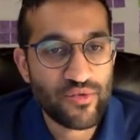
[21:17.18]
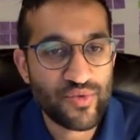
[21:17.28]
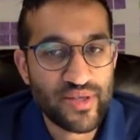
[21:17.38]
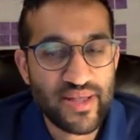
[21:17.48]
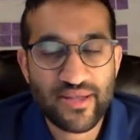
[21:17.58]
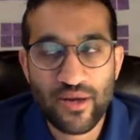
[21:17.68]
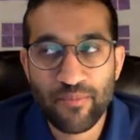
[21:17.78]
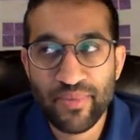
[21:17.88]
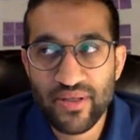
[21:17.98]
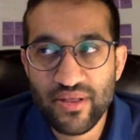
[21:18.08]

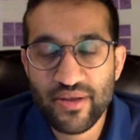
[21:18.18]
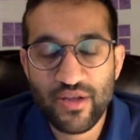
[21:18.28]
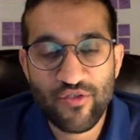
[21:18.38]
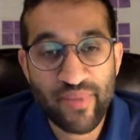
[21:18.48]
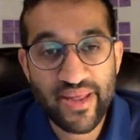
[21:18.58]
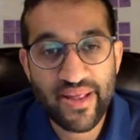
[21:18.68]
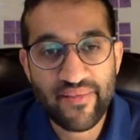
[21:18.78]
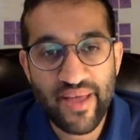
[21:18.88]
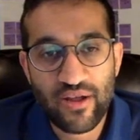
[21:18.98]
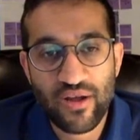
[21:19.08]
ability of making
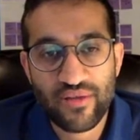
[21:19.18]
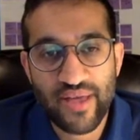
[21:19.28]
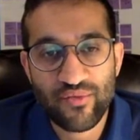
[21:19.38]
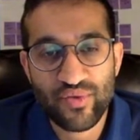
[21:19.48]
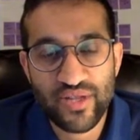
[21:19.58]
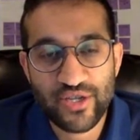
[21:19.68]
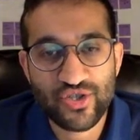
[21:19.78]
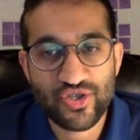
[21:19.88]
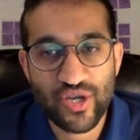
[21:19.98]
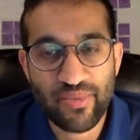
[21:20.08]
that
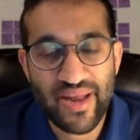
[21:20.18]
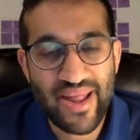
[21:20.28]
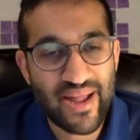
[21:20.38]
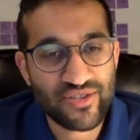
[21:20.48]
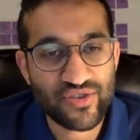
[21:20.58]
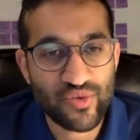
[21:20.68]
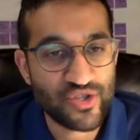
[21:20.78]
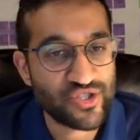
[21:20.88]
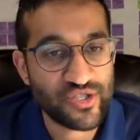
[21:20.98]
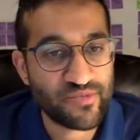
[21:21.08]
relationship and answering questions,
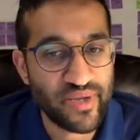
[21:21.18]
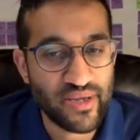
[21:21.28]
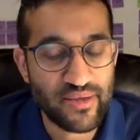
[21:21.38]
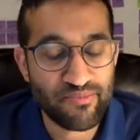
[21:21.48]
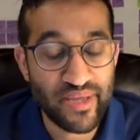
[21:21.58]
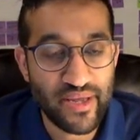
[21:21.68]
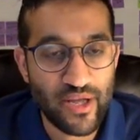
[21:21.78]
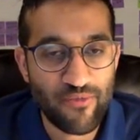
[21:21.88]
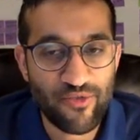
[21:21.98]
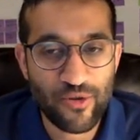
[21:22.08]
just being
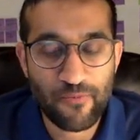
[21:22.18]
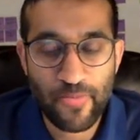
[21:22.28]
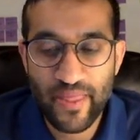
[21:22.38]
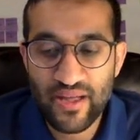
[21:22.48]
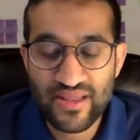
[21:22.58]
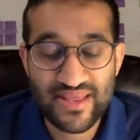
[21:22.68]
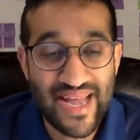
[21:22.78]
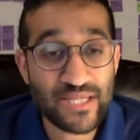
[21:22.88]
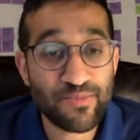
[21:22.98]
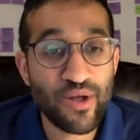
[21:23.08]
helpful.
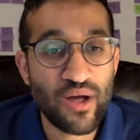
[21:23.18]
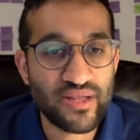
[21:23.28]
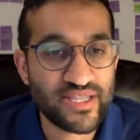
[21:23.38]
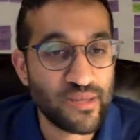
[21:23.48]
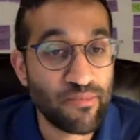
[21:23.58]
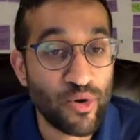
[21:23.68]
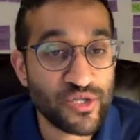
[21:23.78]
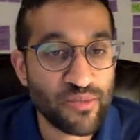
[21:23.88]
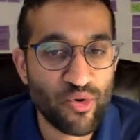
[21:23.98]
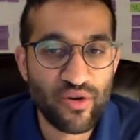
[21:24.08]
Last but not least, and the most
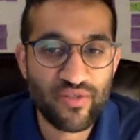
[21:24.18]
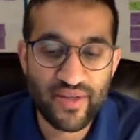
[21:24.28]
important thing